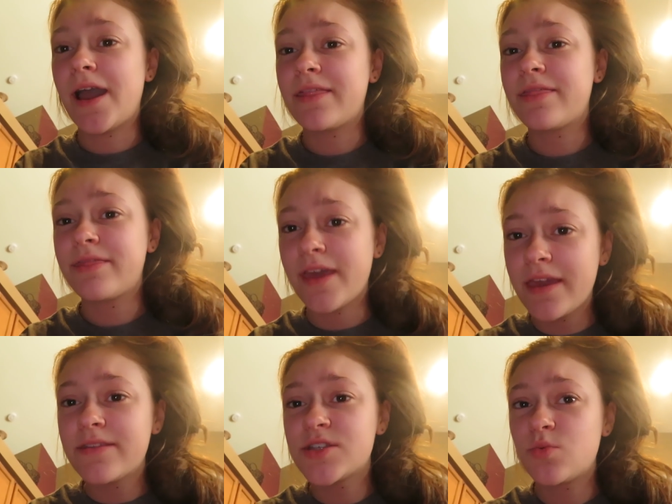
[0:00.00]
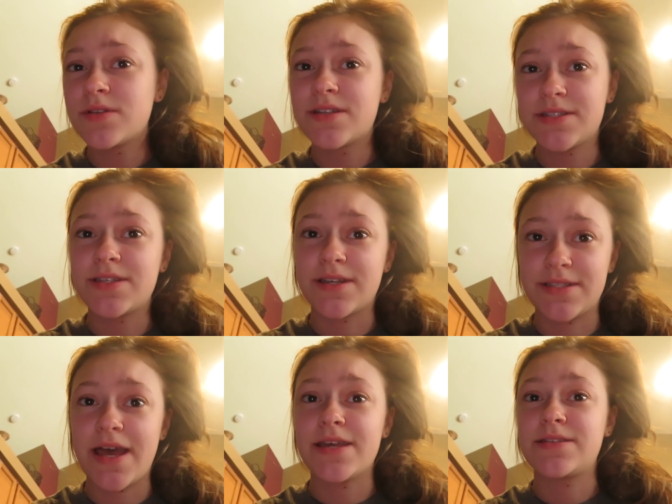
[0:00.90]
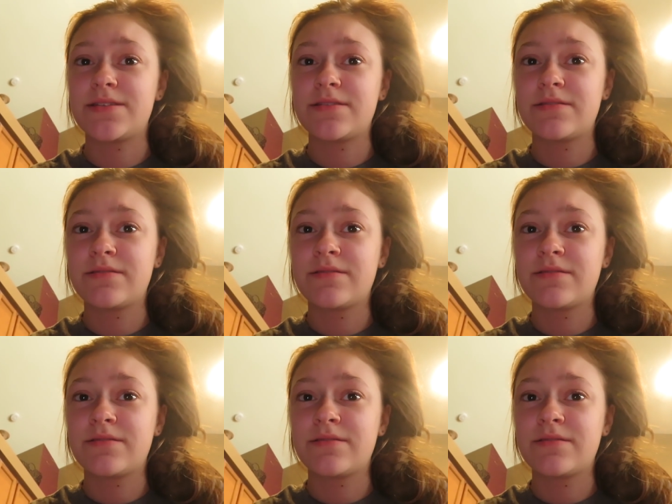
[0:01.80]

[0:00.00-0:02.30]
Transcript: I think this was a success.